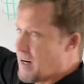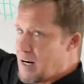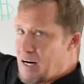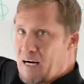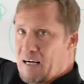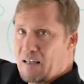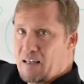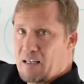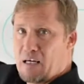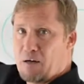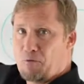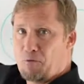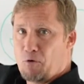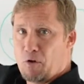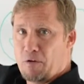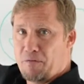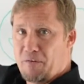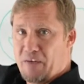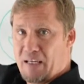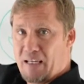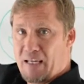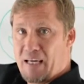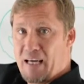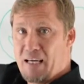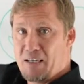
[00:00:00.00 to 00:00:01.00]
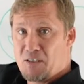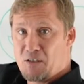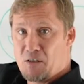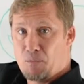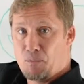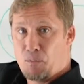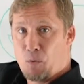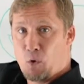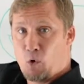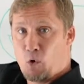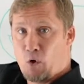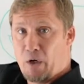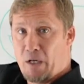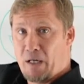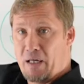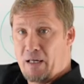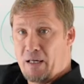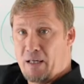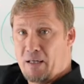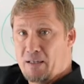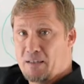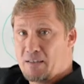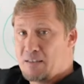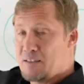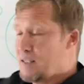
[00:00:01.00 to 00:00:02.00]
level of engaged
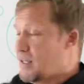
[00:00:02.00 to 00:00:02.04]
employees,